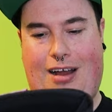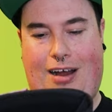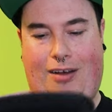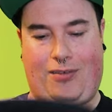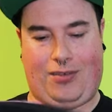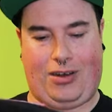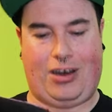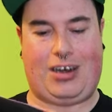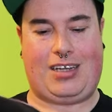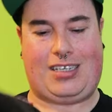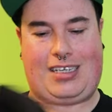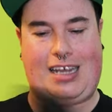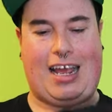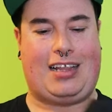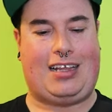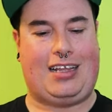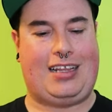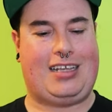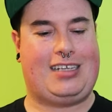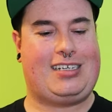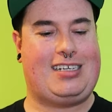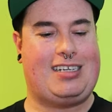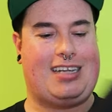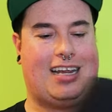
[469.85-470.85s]
I've got to say
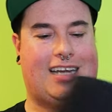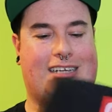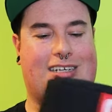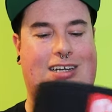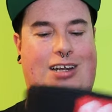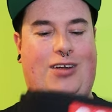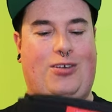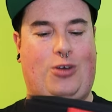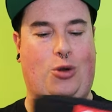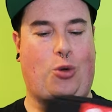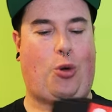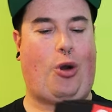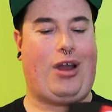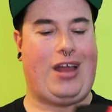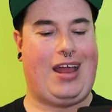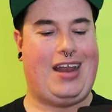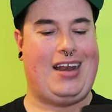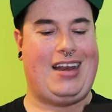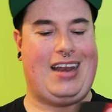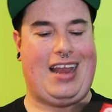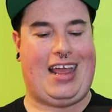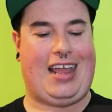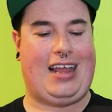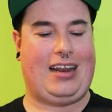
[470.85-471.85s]
that this is actually quite
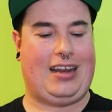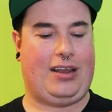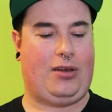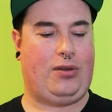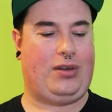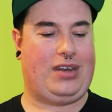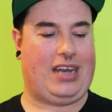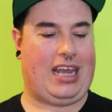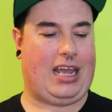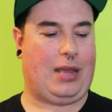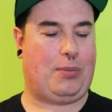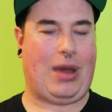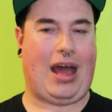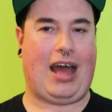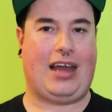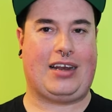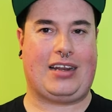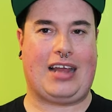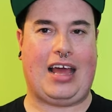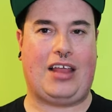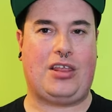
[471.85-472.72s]
a neat little knee pad